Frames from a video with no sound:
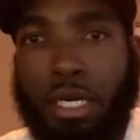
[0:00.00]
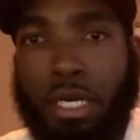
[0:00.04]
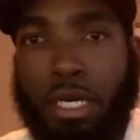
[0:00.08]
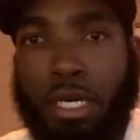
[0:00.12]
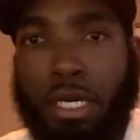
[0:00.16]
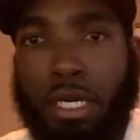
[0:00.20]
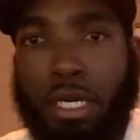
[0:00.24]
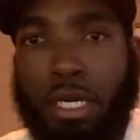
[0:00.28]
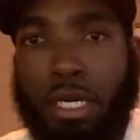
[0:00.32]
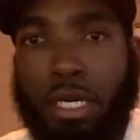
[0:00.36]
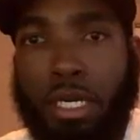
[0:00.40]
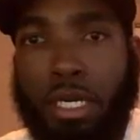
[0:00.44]

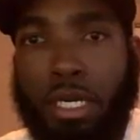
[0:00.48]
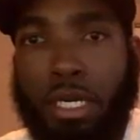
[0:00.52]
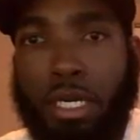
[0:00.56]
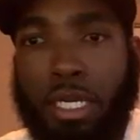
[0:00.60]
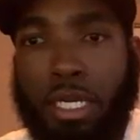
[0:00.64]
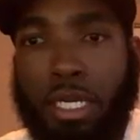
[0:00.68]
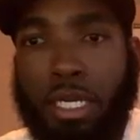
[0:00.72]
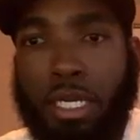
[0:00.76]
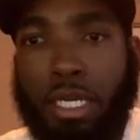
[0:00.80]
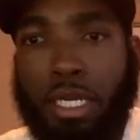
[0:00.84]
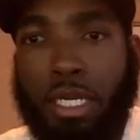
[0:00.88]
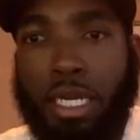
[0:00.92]
close
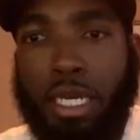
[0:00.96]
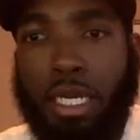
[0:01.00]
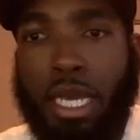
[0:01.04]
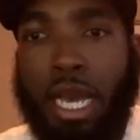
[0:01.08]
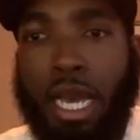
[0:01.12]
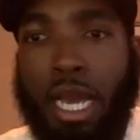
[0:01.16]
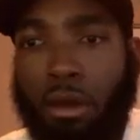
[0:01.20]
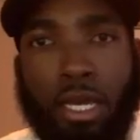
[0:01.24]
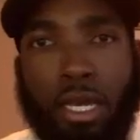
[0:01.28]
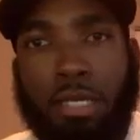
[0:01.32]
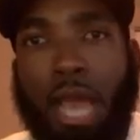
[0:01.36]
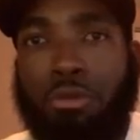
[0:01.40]
out, and be
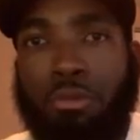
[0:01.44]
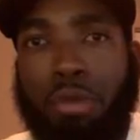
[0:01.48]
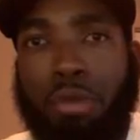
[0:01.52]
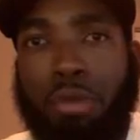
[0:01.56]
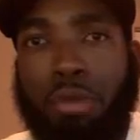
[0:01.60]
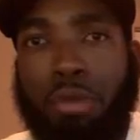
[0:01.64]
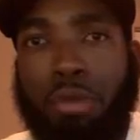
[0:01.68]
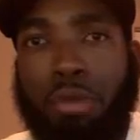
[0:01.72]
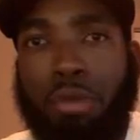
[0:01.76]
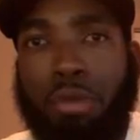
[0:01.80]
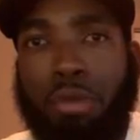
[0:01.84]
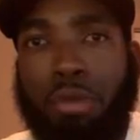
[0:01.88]
happy you
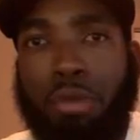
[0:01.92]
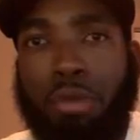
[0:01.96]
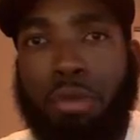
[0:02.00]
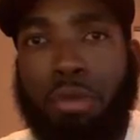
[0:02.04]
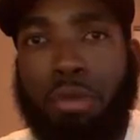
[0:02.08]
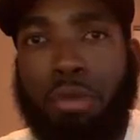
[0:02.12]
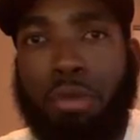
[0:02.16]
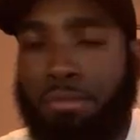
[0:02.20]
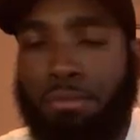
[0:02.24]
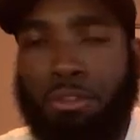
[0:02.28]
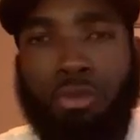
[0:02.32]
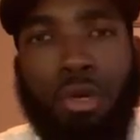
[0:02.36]
made
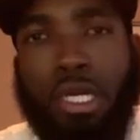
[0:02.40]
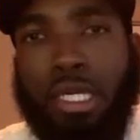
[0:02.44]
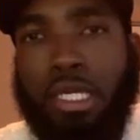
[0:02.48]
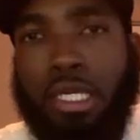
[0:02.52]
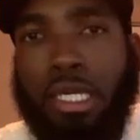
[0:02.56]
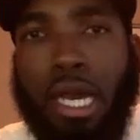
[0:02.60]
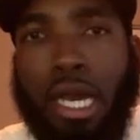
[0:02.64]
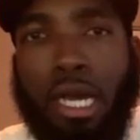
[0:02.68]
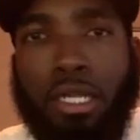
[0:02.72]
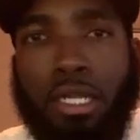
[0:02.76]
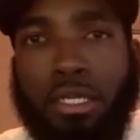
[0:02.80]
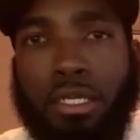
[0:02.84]
two
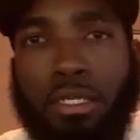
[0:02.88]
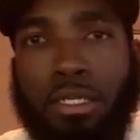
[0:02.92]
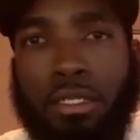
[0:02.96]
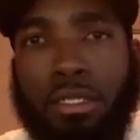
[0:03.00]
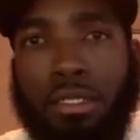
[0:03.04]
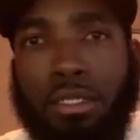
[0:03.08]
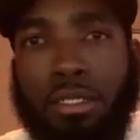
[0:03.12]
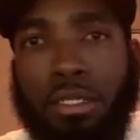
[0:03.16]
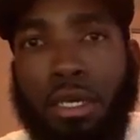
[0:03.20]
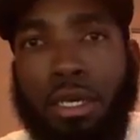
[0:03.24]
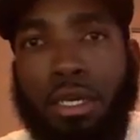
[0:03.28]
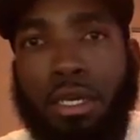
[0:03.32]
hundred
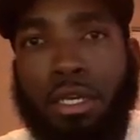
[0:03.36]
dollars.